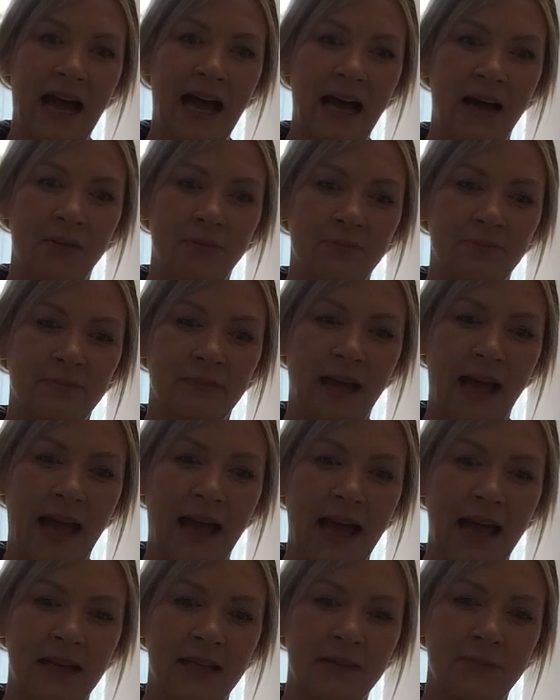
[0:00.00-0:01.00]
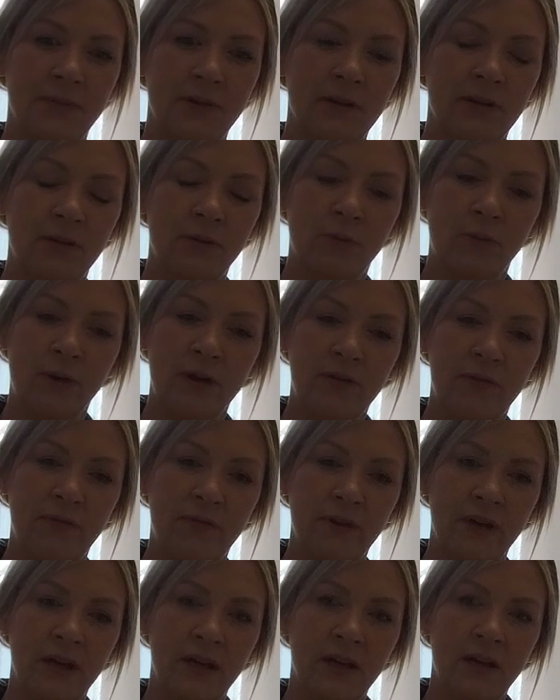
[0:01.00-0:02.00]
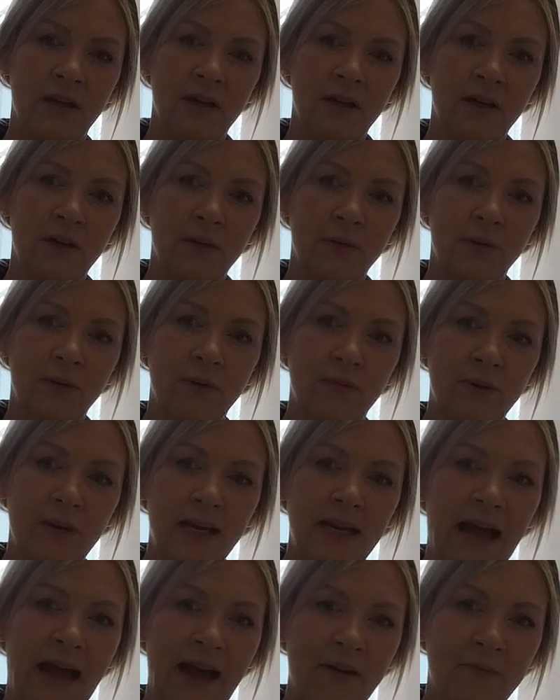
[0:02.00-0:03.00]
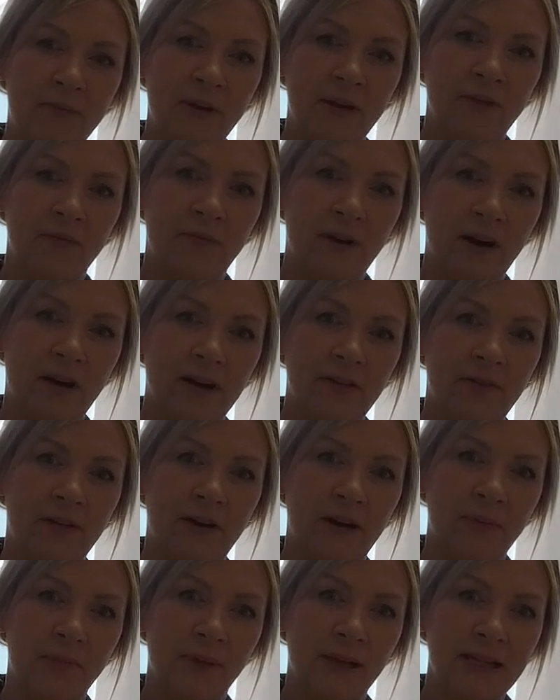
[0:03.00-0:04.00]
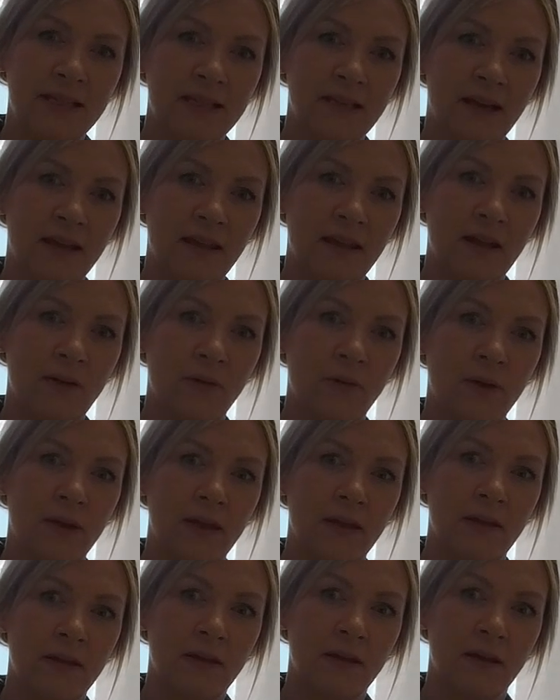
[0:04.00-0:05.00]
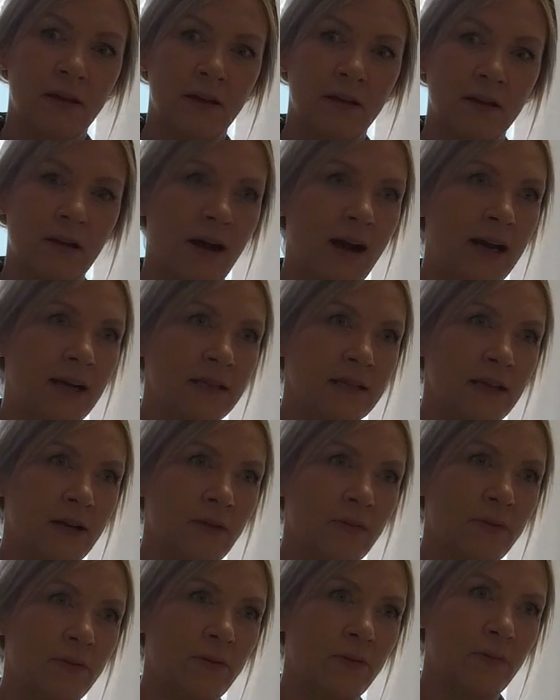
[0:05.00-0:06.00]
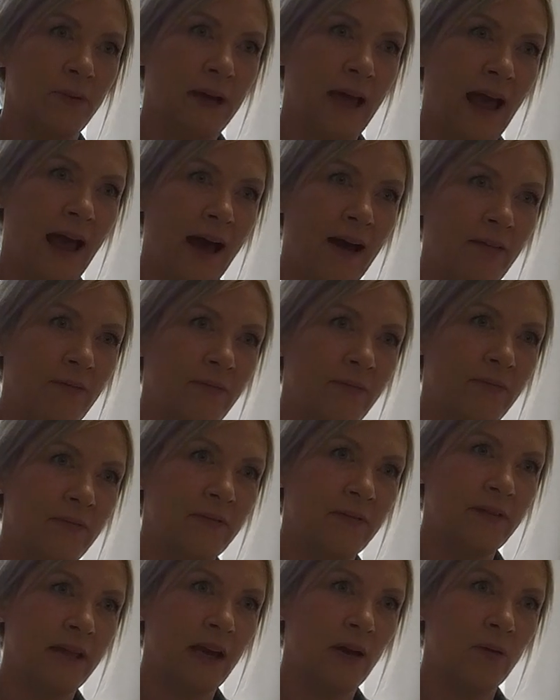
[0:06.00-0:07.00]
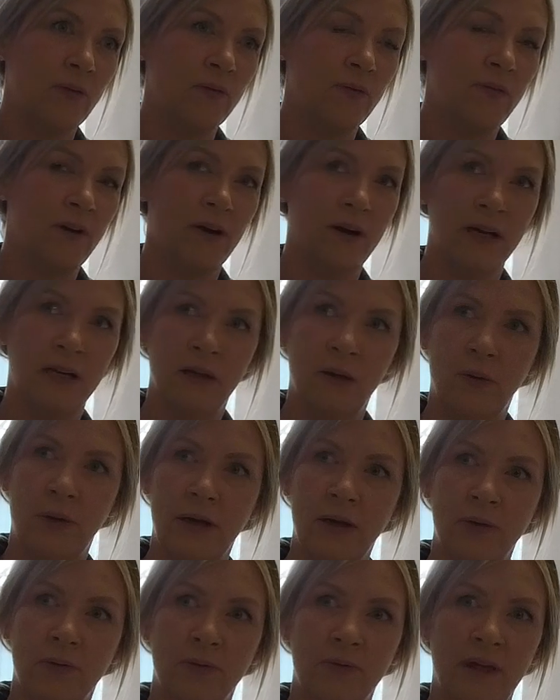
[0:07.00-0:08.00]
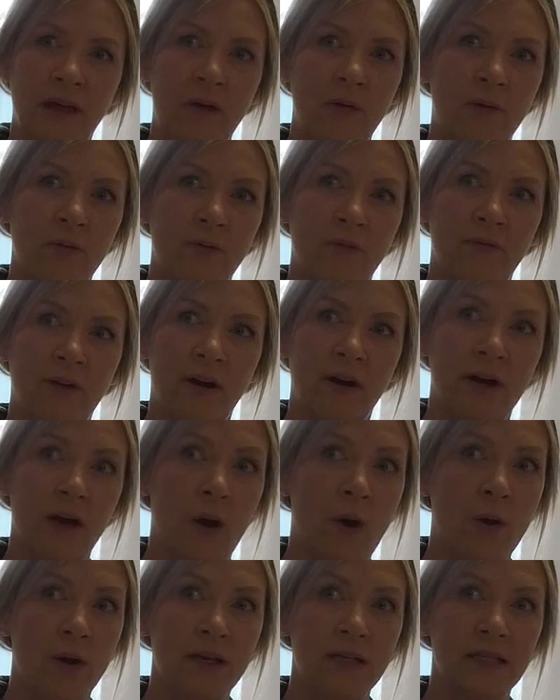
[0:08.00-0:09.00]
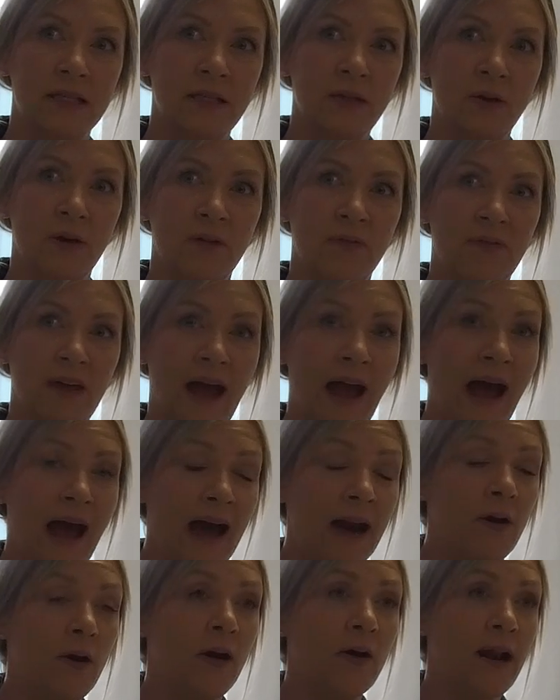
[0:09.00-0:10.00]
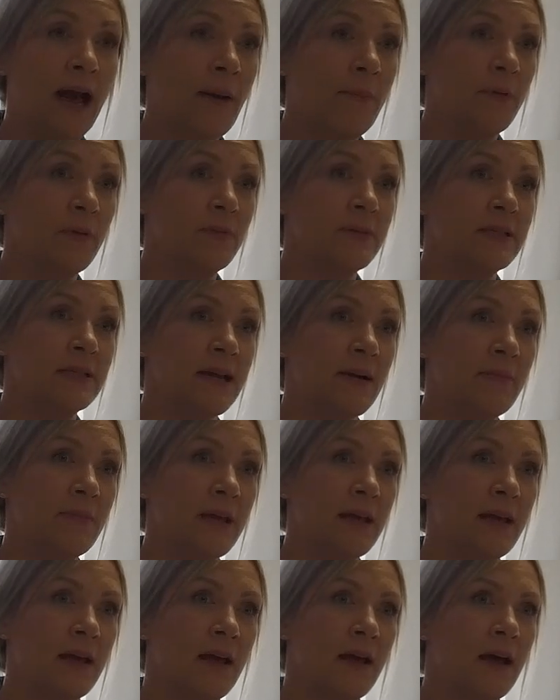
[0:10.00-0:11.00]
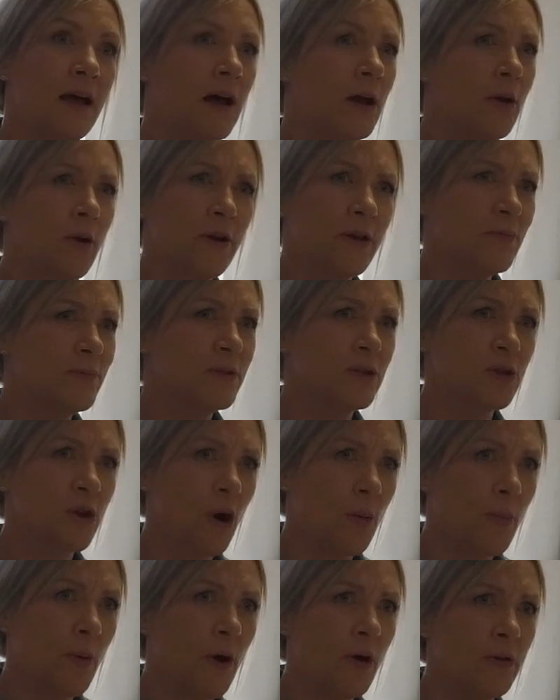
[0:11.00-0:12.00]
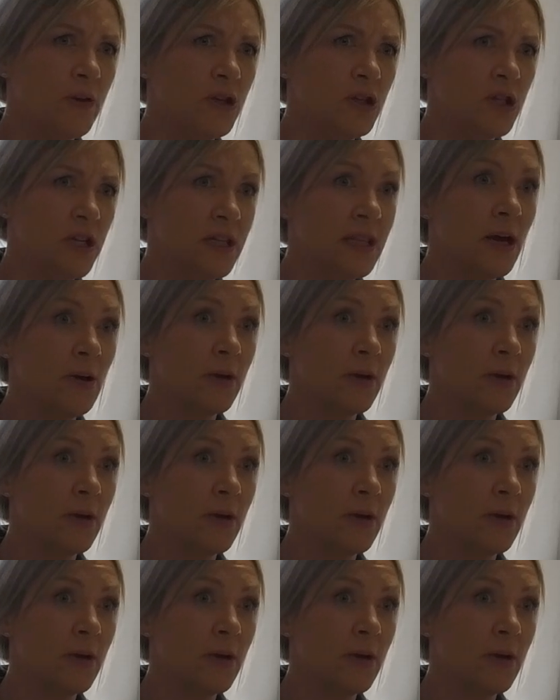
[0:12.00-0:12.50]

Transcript: But look, we really have been very, very blessed, I think, with the clientele that we have. Yep. They're all very loyal. They're all very honest. You know, if they are not happy with something, a lot of them just cop it on the chin.